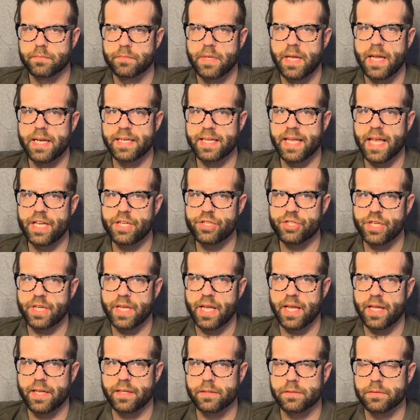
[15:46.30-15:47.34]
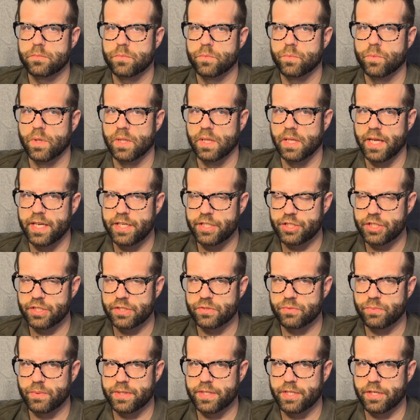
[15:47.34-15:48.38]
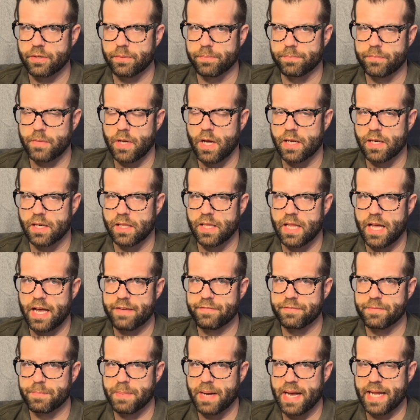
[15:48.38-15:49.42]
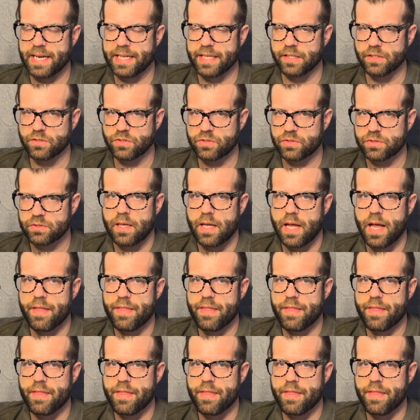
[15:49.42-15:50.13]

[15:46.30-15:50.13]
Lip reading: engaging in relations with their unalived bodies,